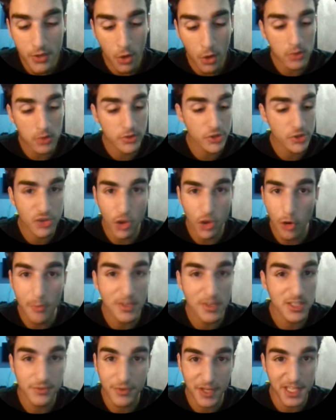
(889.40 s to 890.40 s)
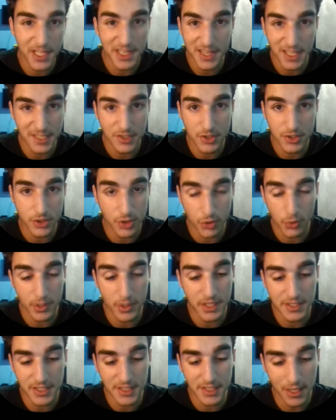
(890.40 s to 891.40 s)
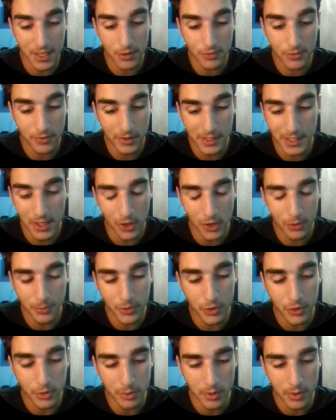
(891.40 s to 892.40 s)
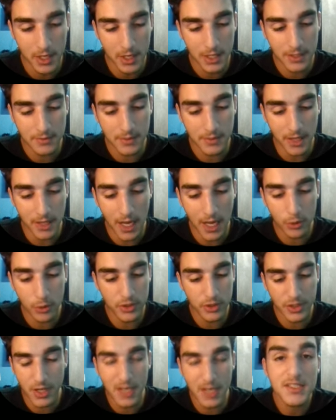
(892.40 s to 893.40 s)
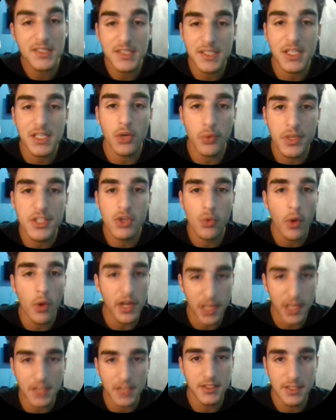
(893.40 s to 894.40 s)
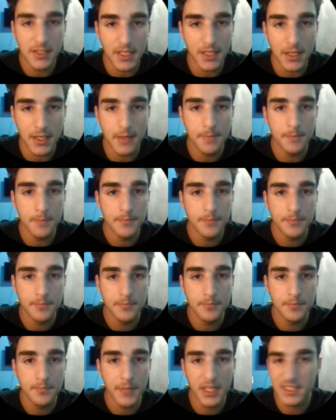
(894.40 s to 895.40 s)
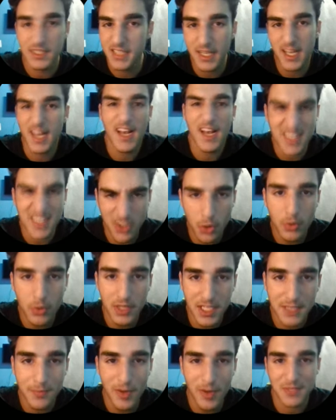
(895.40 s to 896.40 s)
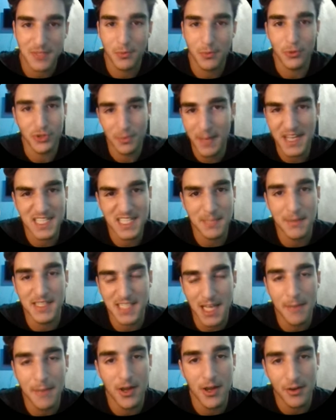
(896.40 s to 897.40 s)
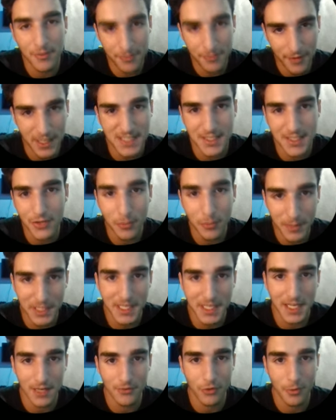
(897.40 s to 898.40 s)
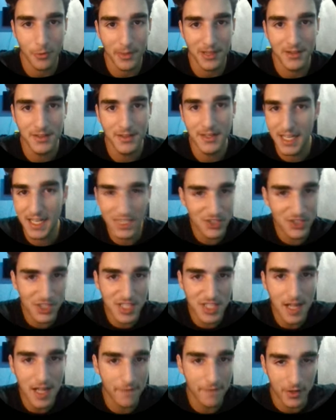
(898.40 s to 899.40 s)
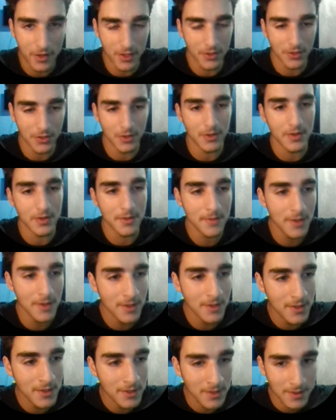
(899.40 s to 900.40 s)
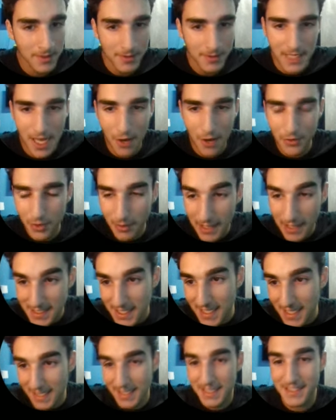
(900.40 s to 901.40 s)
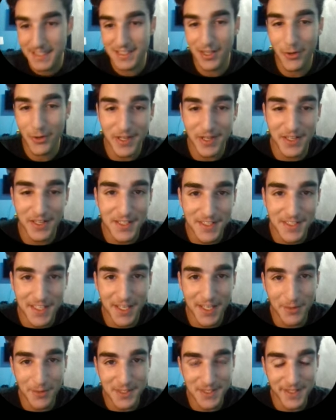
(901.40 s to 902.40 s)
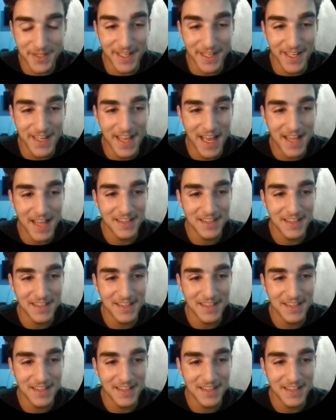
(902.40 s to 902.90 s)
There are so much fucking things to creatine that will fucking help you. I would not see a reason why not to take it. And take it as early as possible to maximize the amount of effects that you'll be getting from it. It's just that fucking good. Now, the last thing is learning continuously.